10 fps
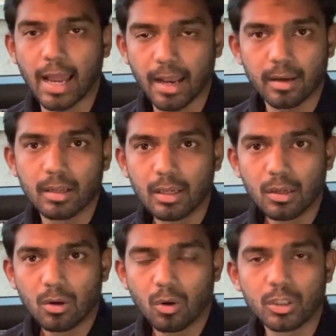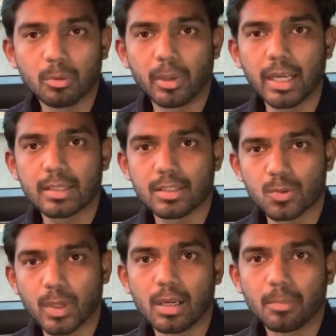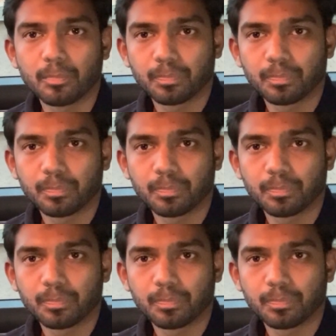and on the brakes as well.